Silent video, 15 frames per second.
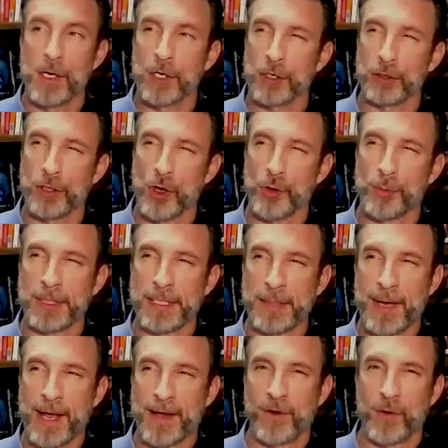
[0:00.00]
globally,
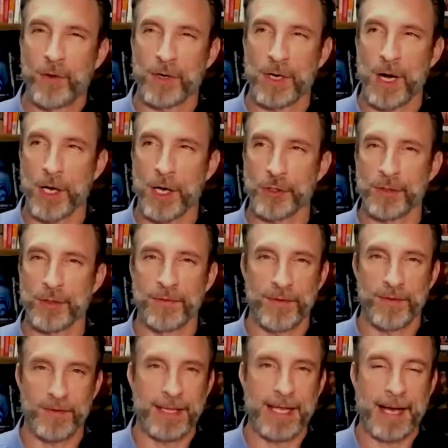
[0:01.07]
we have over
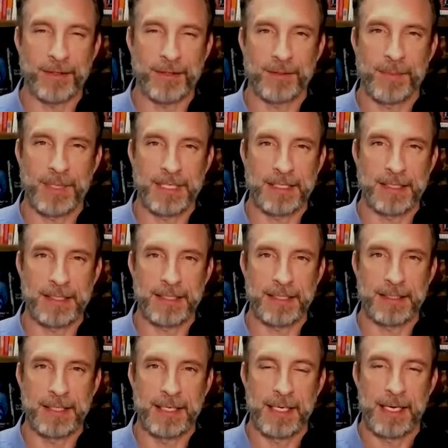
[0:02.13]
150,000
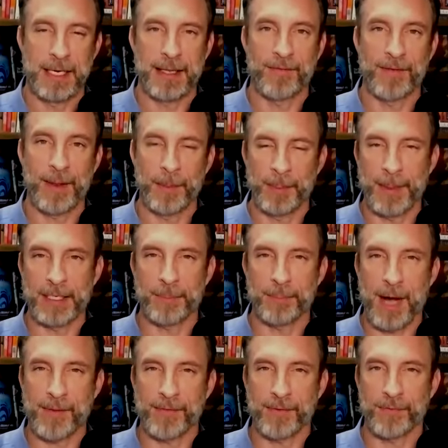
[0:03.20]
businesses that have implemented
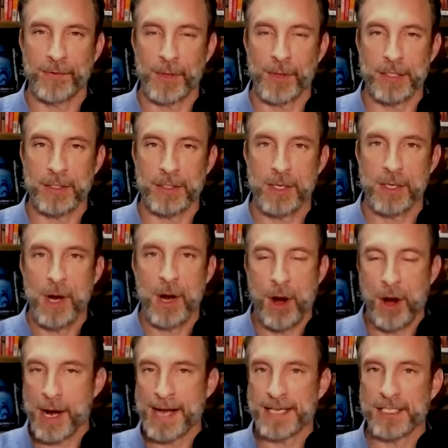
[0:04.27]
Profit First.
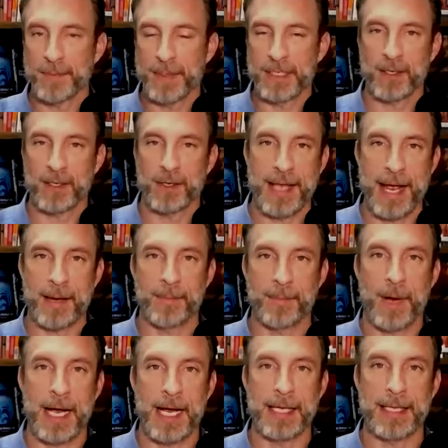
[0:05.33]
Our estimates are that
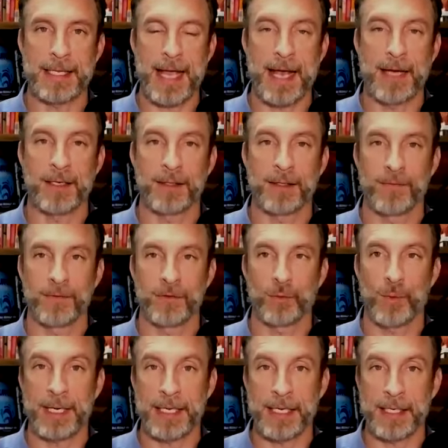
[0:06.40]
by the end of
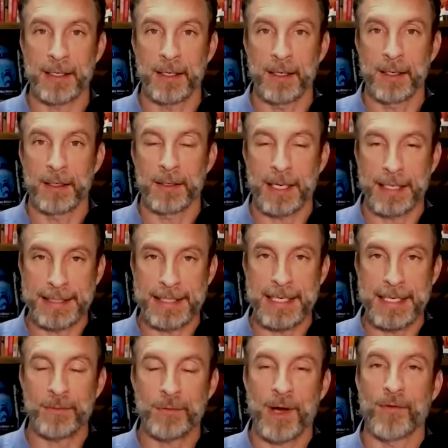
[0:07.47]

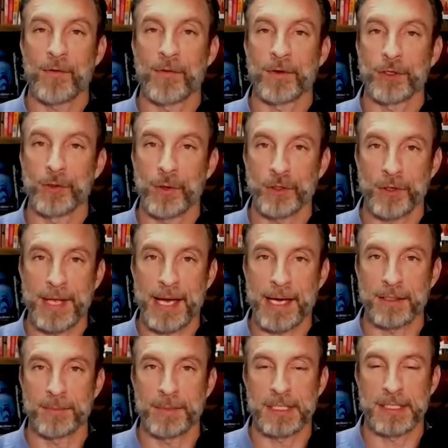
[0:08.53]
2019, we'll have over
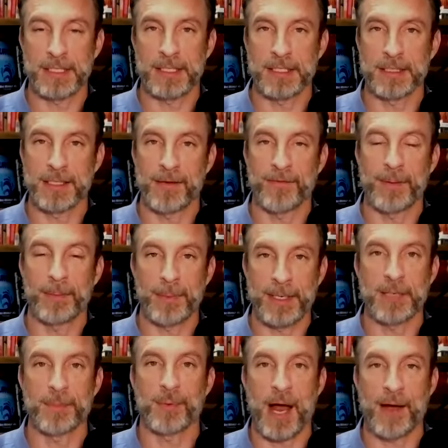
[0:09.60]
200,000 businesses that have
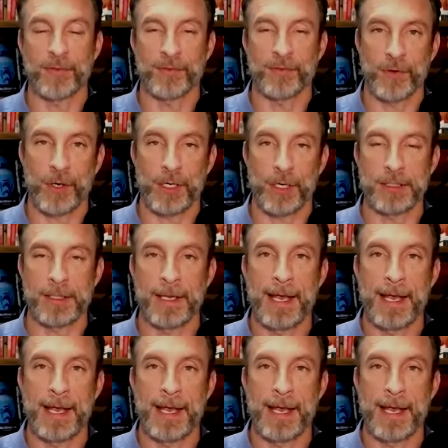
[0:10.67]
implemented Profit First.